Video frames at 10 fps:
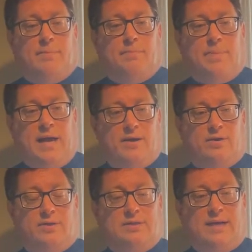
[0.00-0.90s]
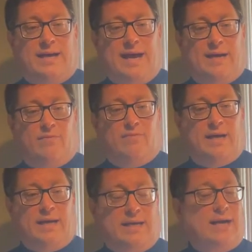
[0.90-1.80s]
painters that had
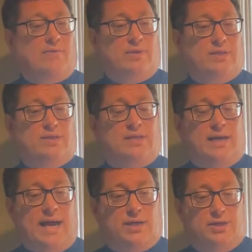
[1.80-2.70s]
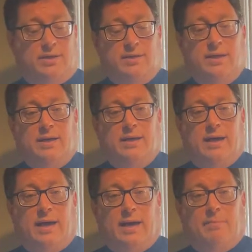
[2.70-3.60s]
any kind of religious connection,
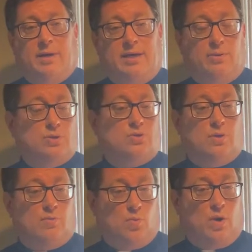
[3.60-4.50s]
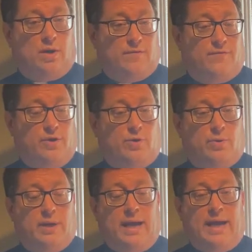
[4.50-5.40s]
but he was one of the
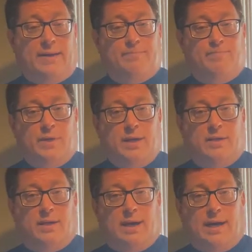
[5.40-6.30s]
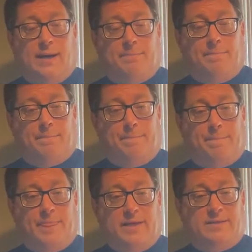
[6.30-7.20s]
few. And
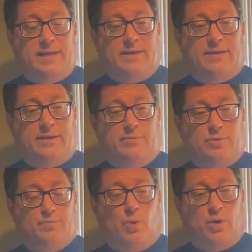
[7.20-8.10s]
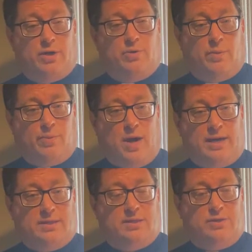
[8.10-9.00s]
they say that he was born into a
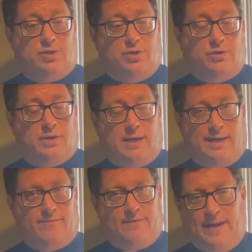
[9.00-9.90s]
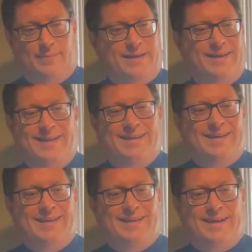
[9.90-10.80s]
Protestant church family,
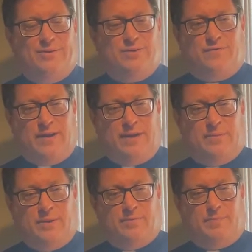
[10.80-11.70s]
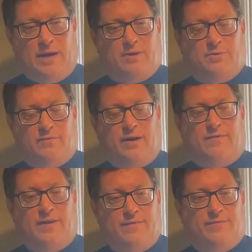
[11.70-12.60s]
whose parents were very
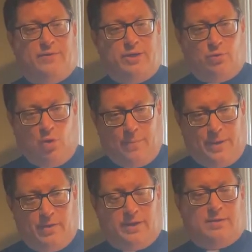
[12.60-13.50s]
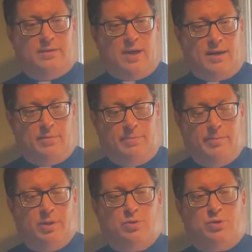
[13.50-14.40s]
faithful. He grew up hearing a lot of the
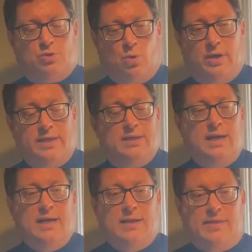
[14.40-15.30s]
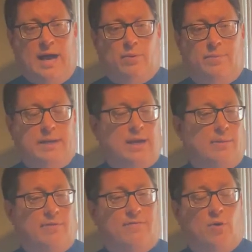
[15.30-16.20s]
biblical stories. That would
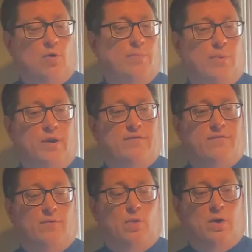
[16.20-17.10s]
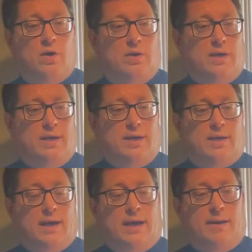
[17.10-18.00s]
become a focal point for
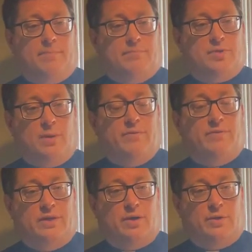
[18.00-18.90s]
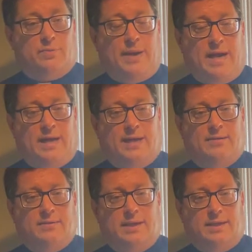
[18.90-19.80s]
some of his
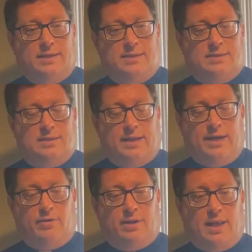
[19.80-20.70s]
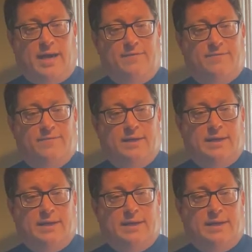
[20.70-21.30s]
painting in his later in life.